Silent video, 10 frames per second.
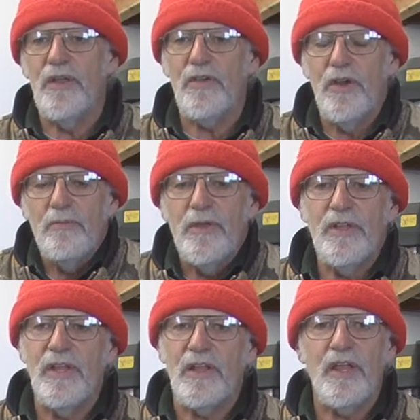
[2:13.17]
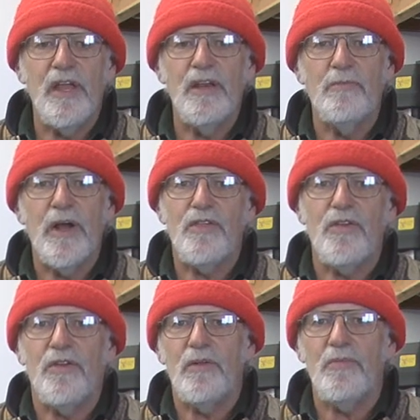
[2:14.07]
is going to be dictated by
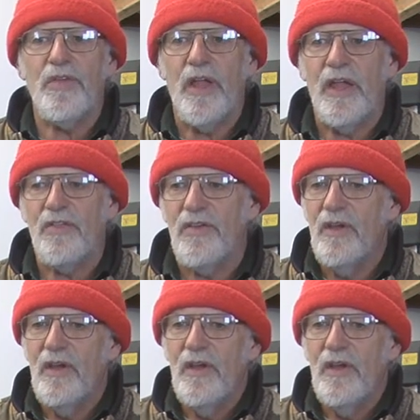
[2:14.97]
circumstance.